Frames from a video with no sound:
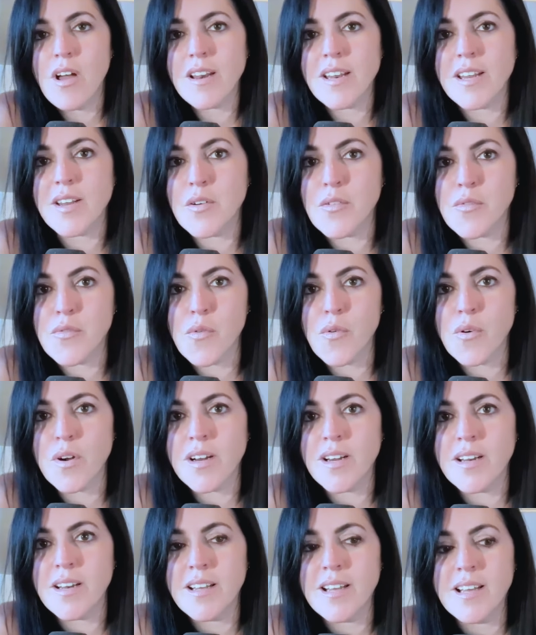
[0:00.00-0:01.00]
not here for
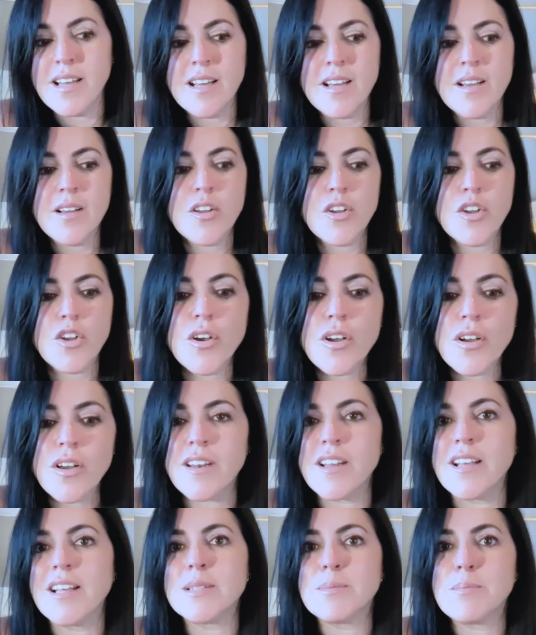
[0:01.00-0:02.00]
it.
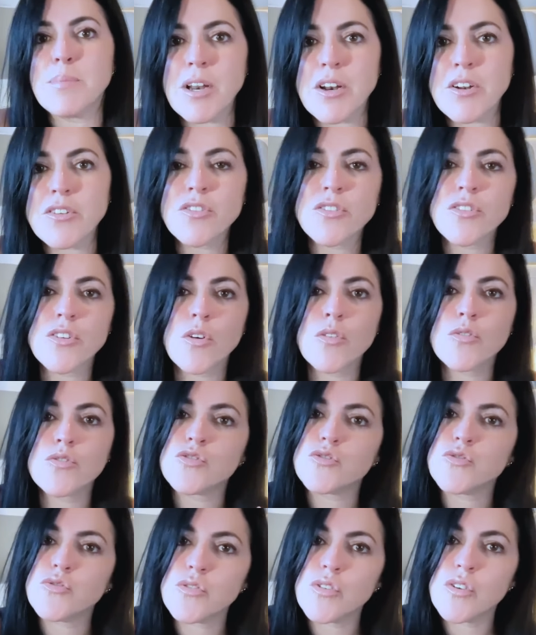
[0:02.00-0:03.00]
Good. It's better to know
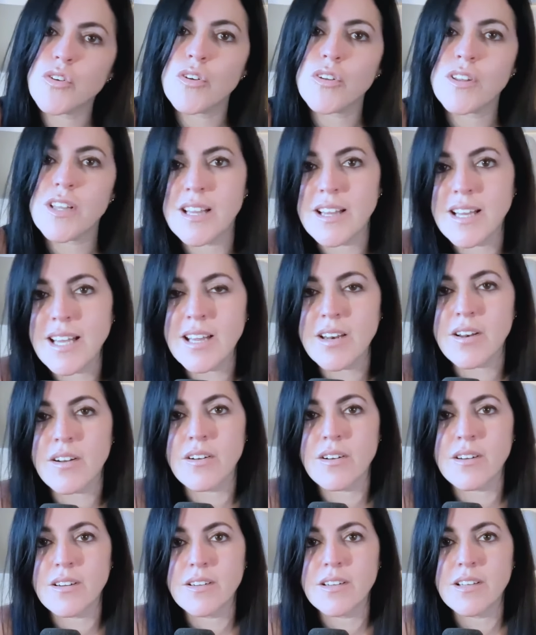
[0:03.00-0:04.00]
sooner than
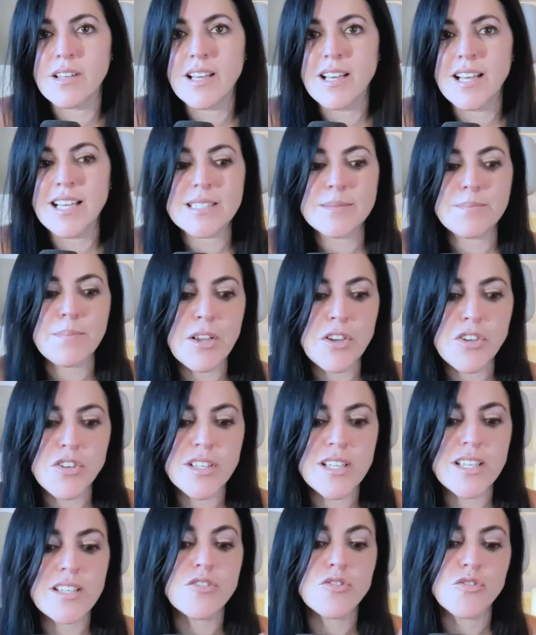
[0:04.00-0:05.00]
later,
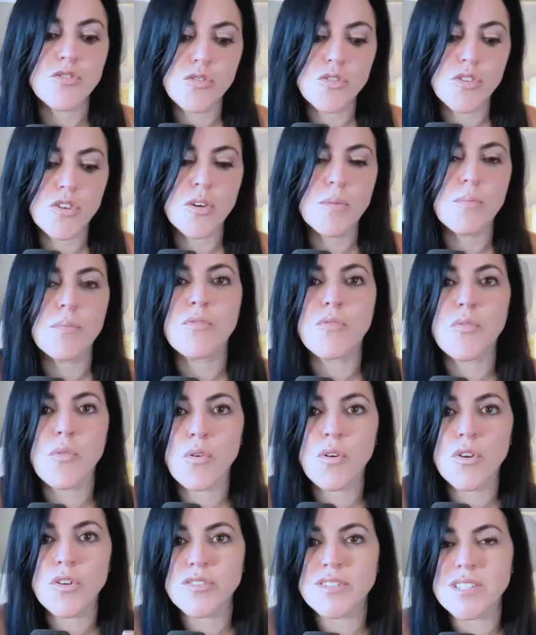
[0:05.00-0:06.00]
especially sooner
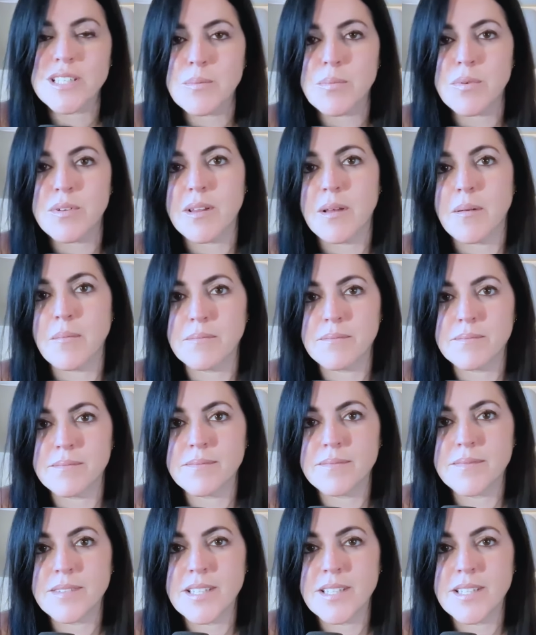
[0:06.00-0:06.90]
before you sleep with them.